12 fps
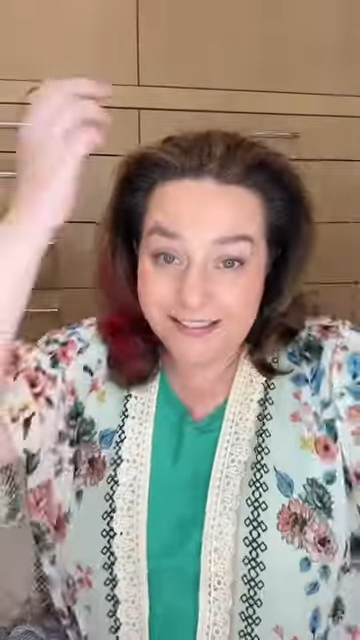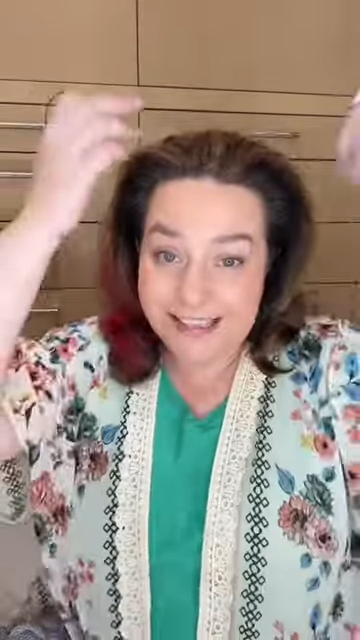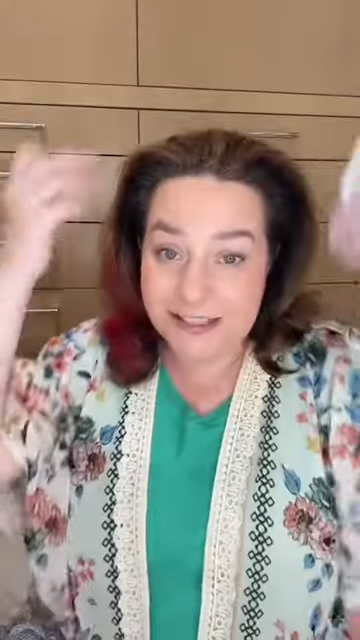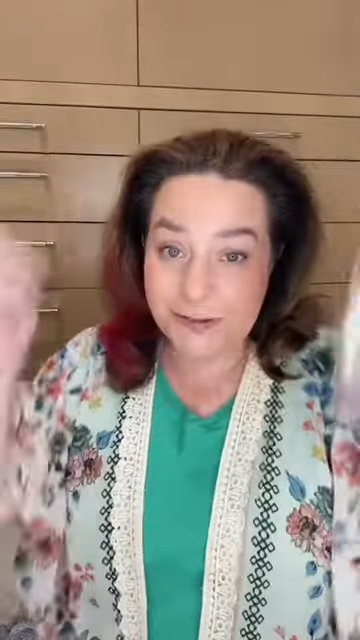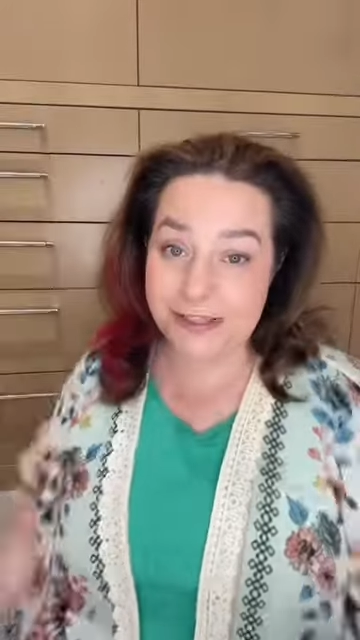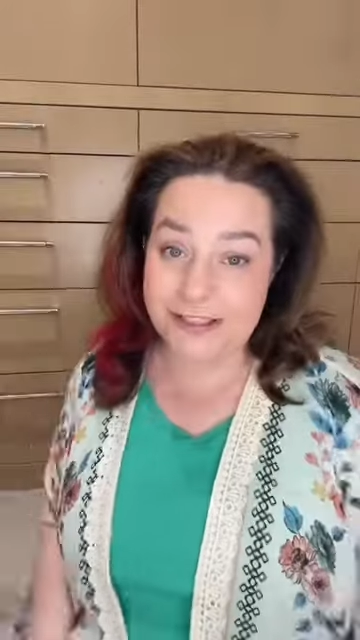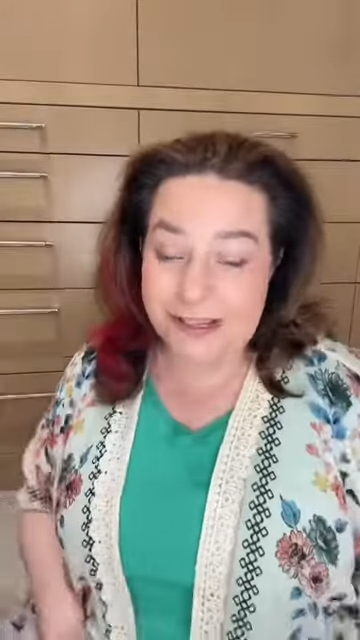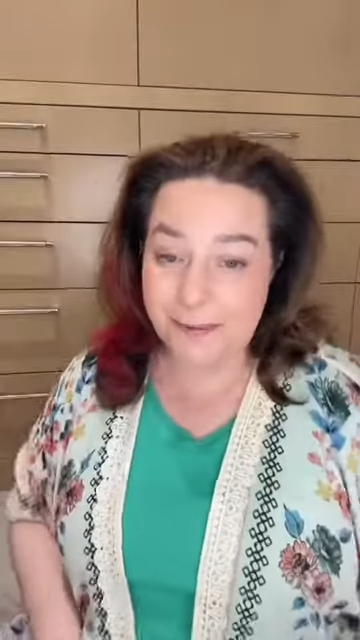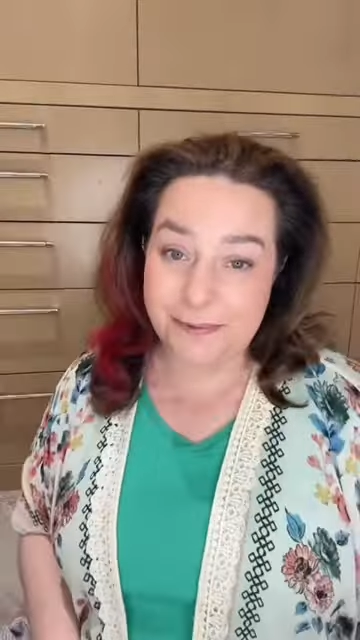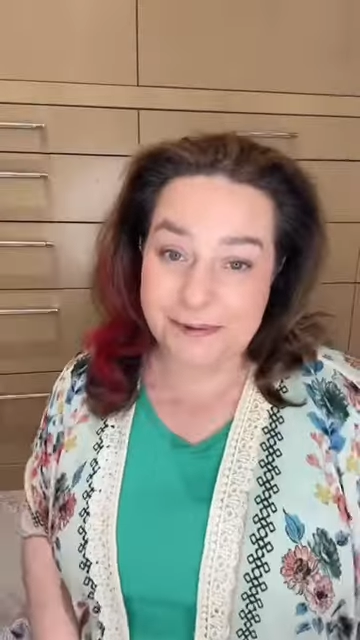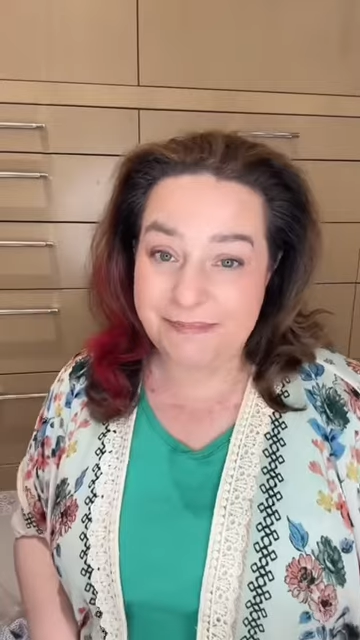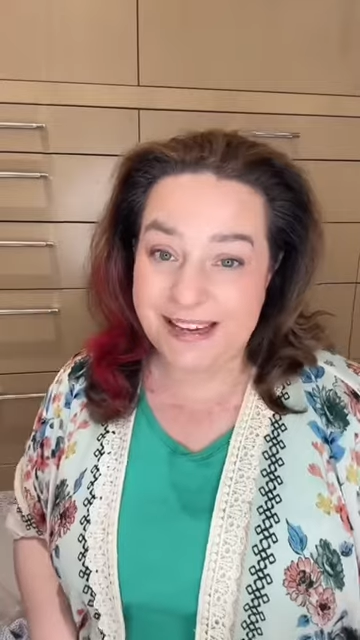That's what's
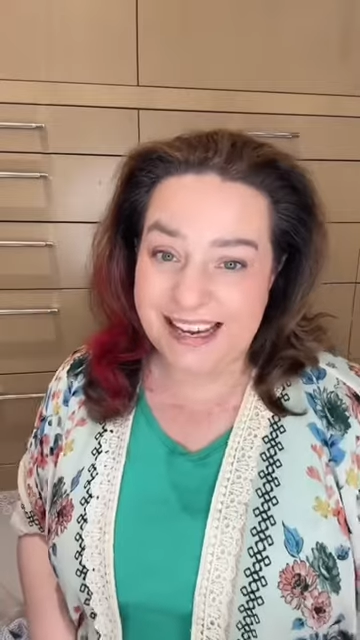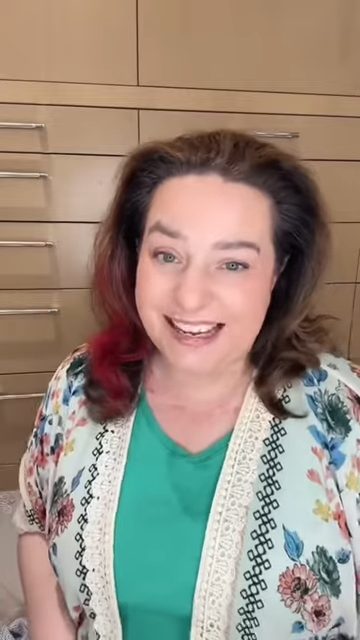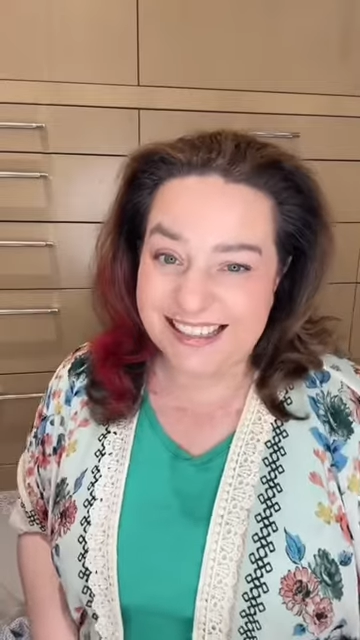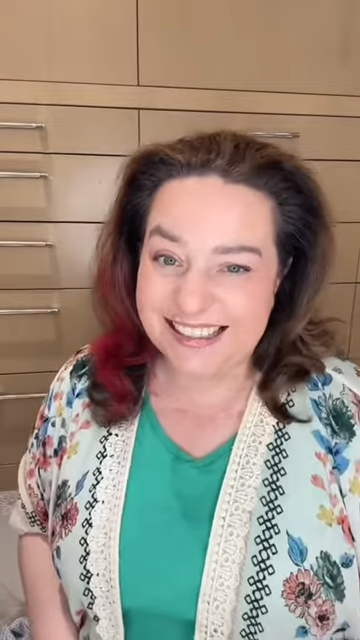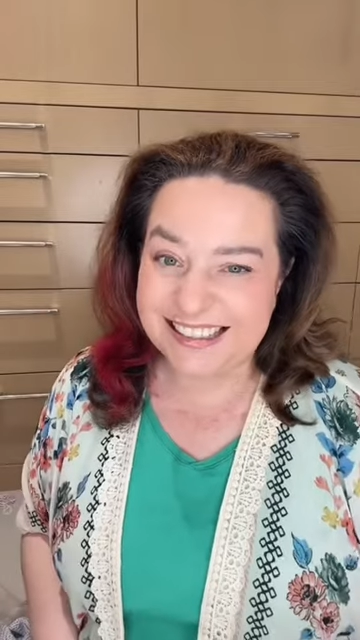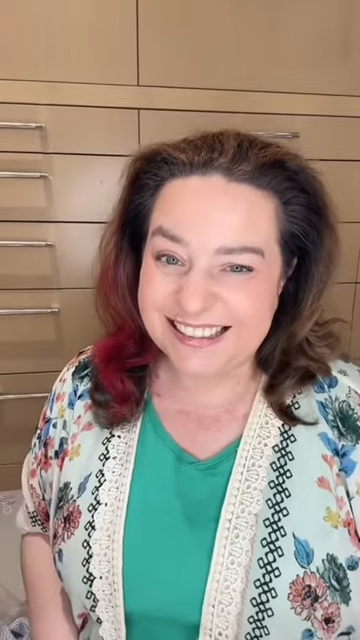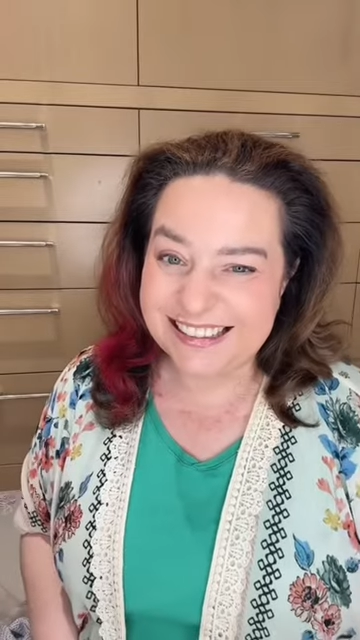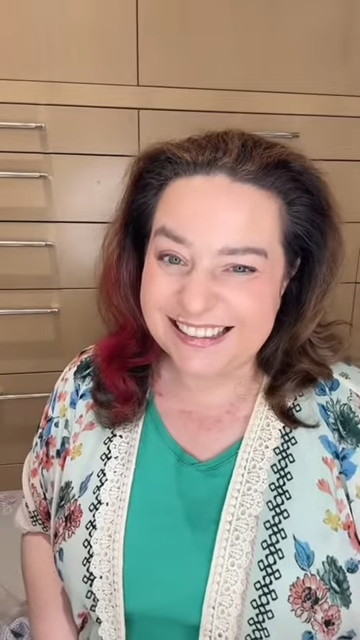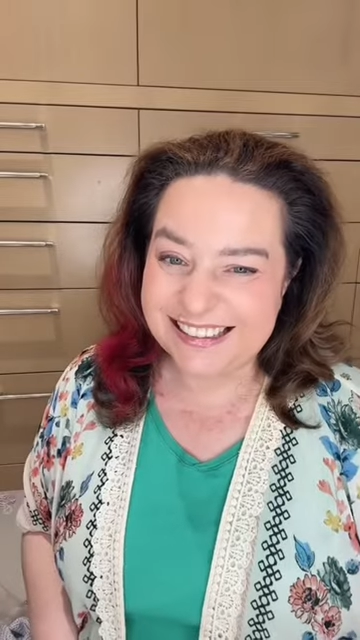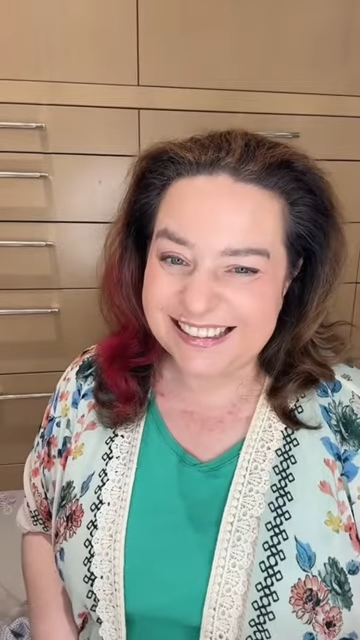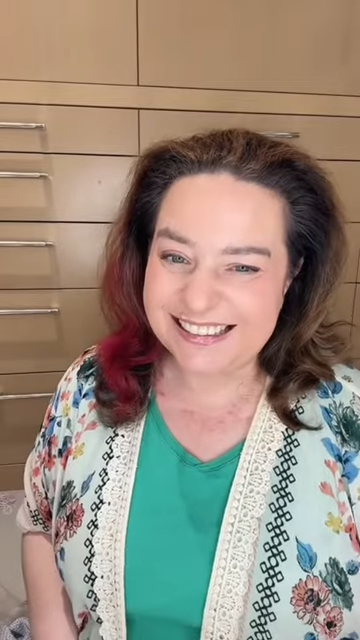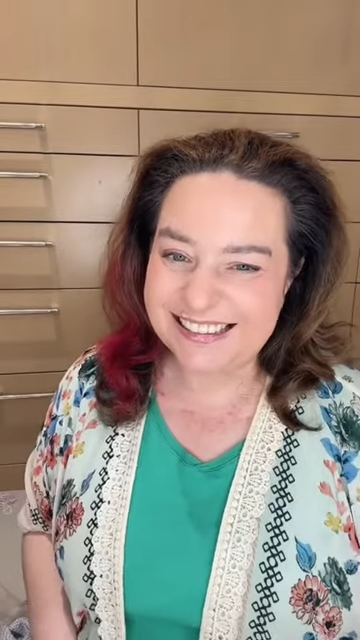up with me.
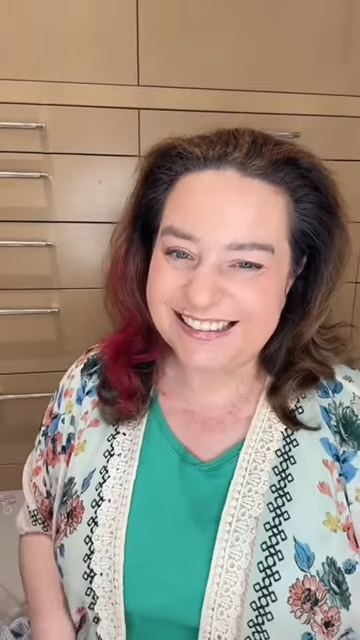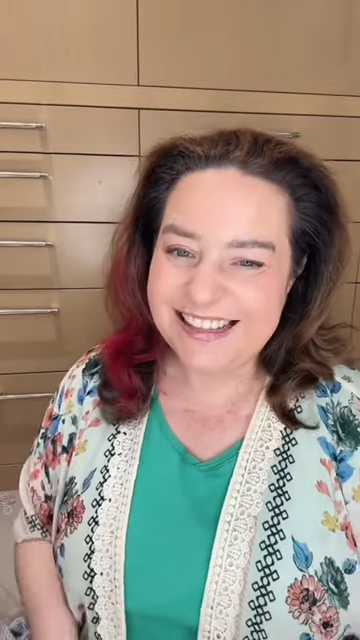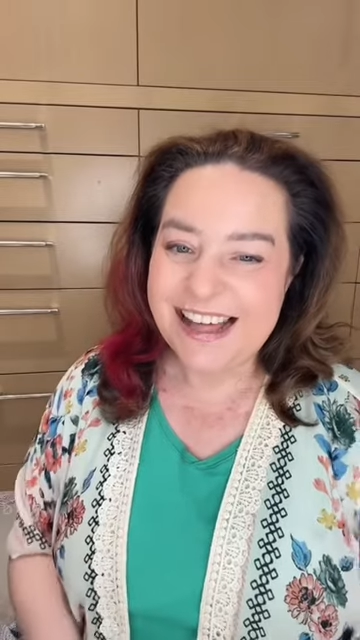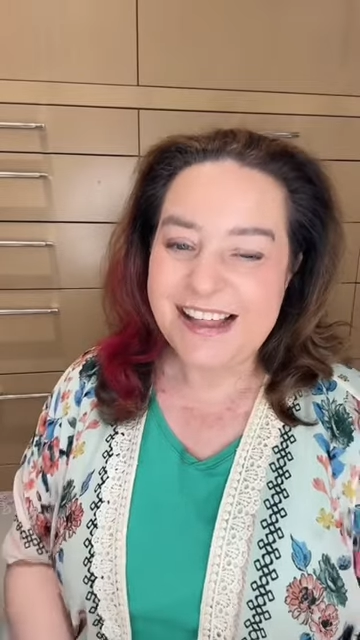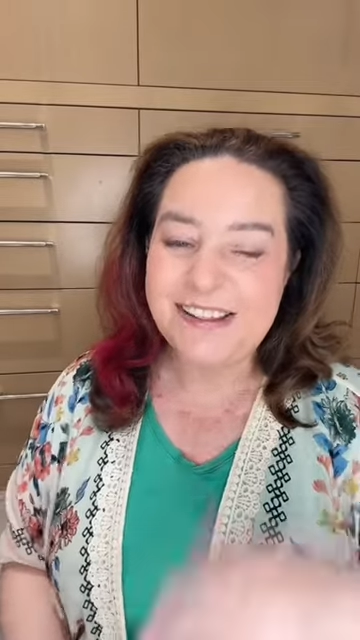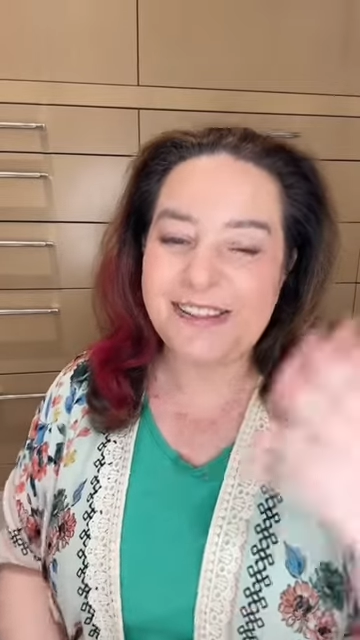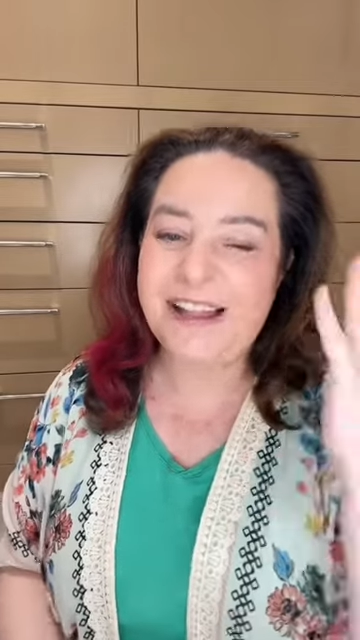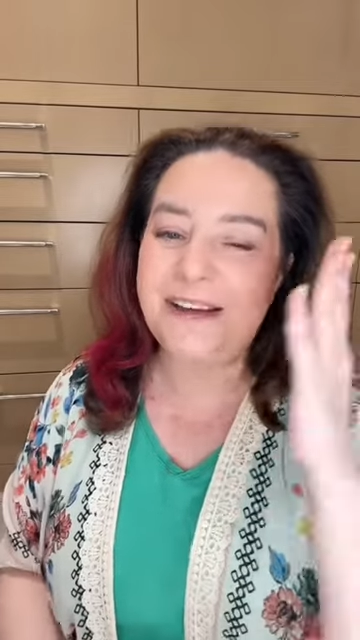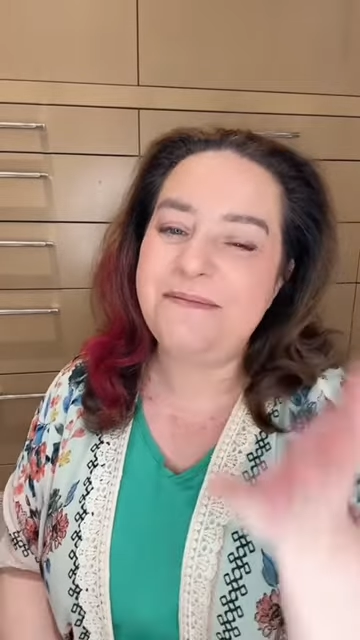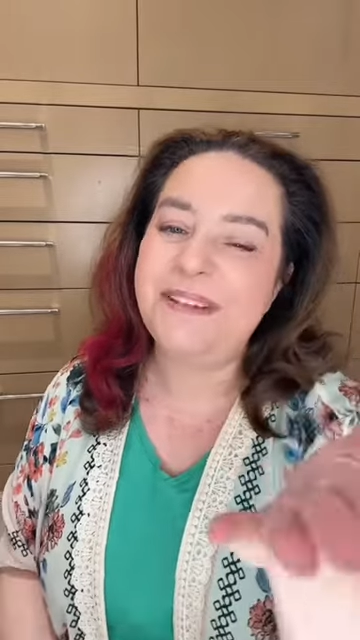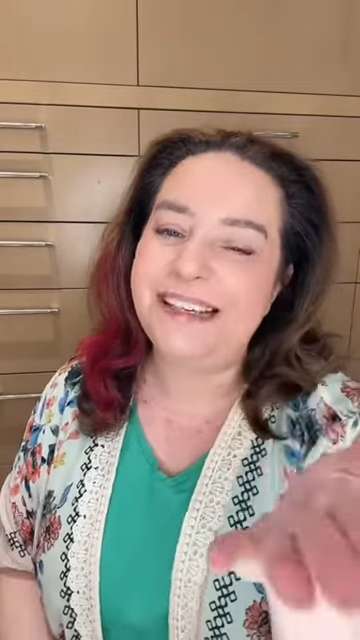Let